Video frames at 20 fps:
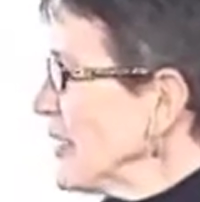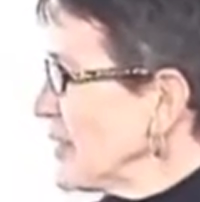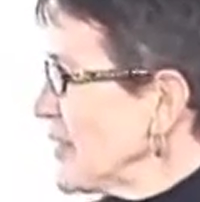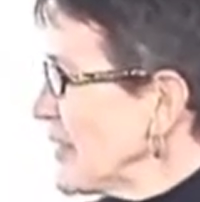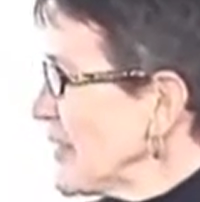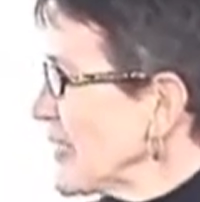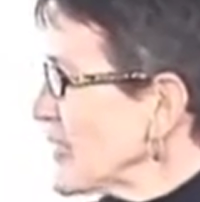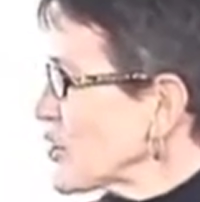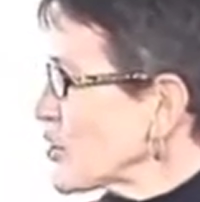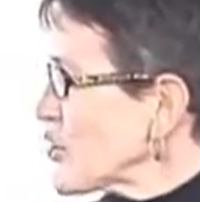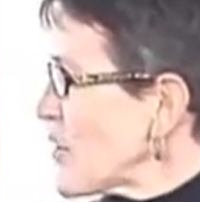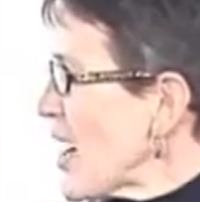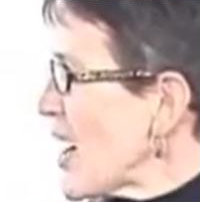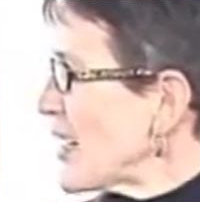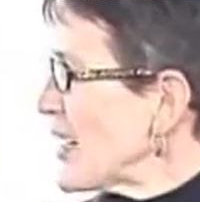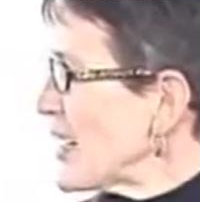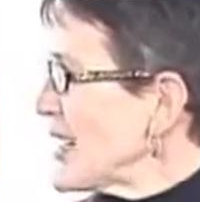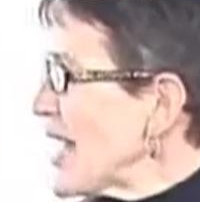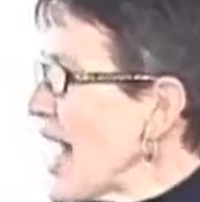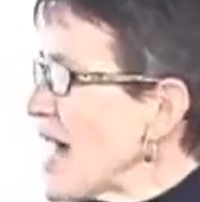the
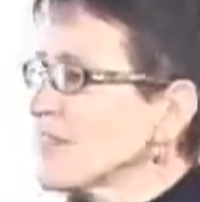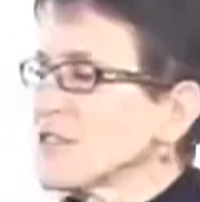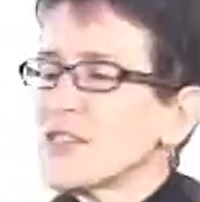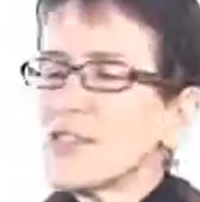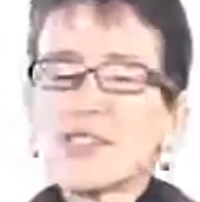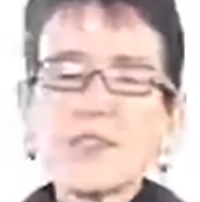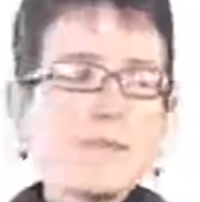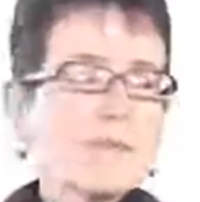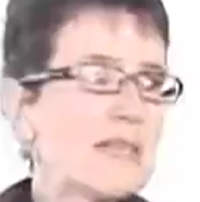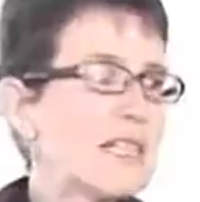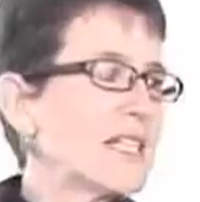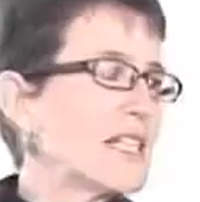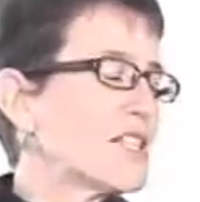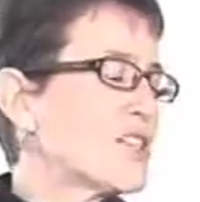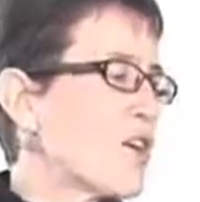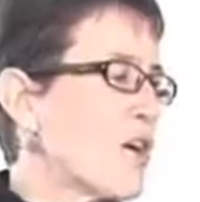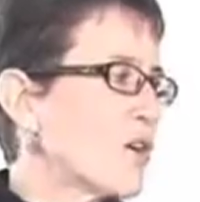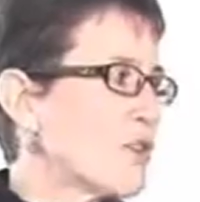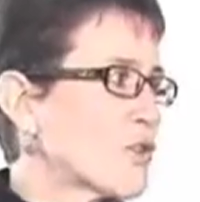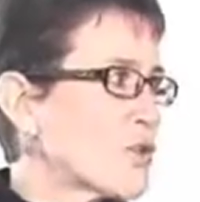Xstrata announces a $1
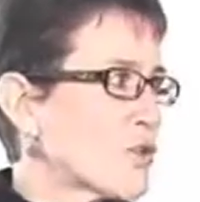million